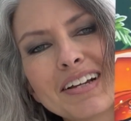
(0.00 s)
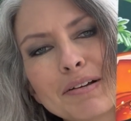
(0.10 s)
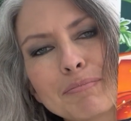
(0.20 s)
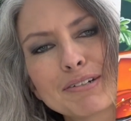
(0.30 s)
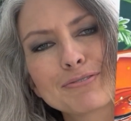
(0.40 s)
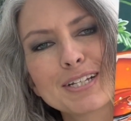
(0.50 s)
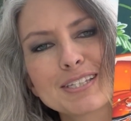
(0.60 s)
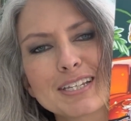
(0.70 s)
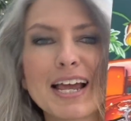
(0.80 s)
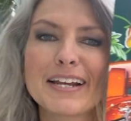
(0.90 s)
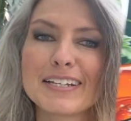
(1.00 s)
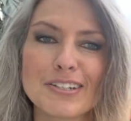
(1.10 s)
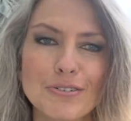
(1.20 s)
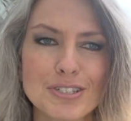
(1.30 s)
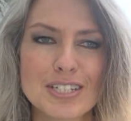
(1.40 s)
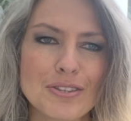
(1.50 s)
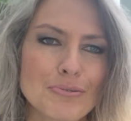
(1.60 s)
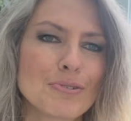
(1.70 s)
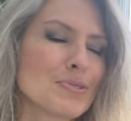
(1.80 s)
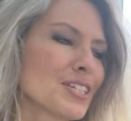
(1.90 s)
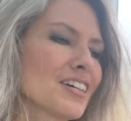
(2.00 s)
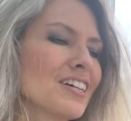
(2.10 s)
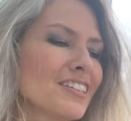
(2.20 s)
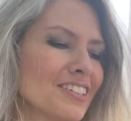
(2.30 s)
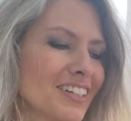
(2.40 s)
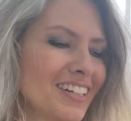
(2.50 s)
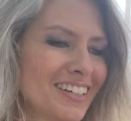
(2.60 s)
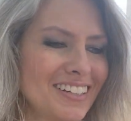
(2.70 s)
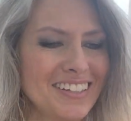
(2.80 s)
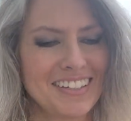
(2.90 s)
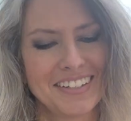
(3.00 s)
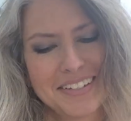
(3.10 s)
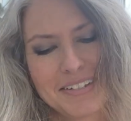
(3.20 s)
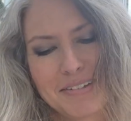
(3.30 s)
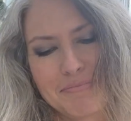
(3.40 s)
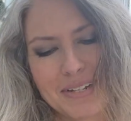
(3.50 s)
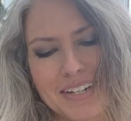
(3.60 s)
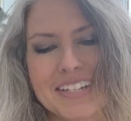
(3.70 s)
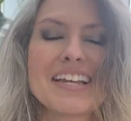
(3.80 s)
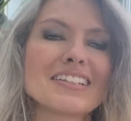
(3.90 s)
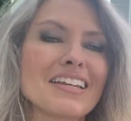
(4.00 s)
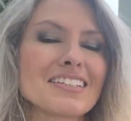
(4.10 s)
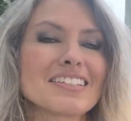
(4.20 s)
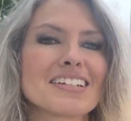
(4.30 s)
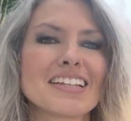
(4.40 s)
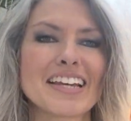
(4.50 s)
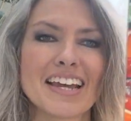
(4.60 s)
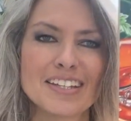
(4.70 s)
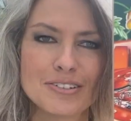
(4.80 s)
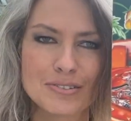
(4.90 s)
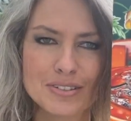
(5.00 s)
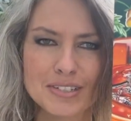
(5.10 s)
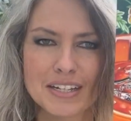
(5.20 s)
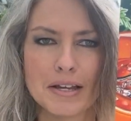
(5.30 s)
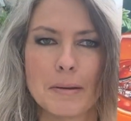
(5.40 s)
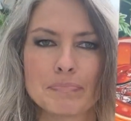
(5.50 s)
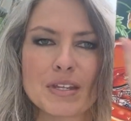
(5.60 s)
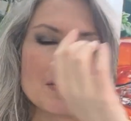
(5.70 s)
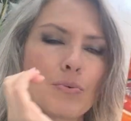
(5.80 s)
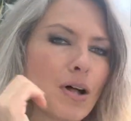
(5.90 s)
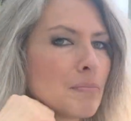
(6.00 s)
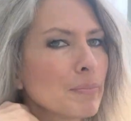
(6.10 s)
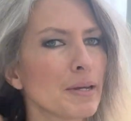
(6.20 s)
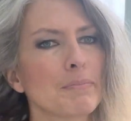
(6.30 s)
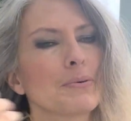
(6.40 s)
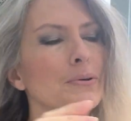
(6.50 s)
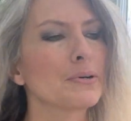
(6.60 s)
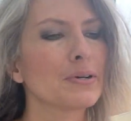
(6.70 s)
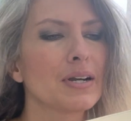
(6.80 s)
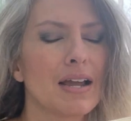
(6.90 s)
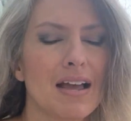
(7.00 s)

My friend said, I didn't know see-through was a color. But and see, like I use a wallpaper